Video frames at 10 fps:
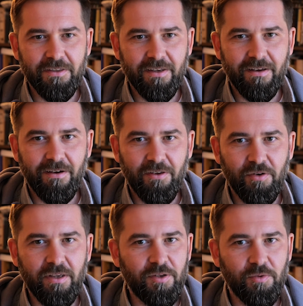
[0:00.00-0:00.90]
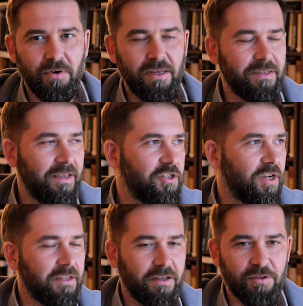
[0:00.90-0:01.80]
and you need to read each
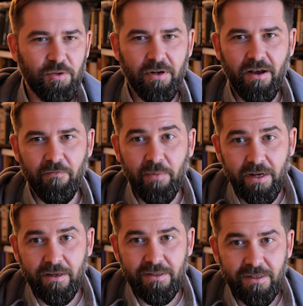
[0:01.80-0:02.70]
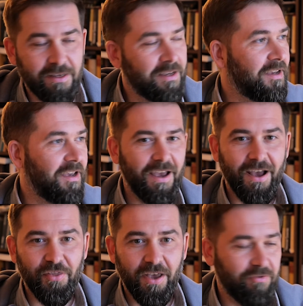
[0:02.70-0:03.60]
article 2.5 minutes,
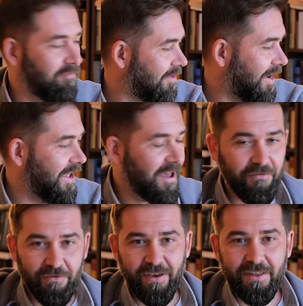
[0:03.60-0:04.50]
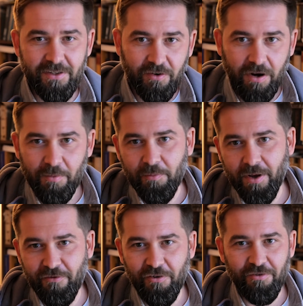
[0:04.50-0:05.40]
and then I have Instagram on
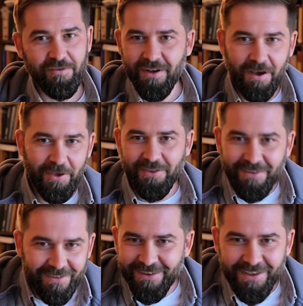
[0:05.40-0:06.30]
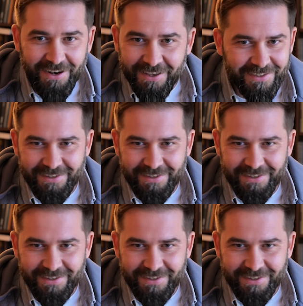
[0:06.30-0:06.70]
my phone. I mean, it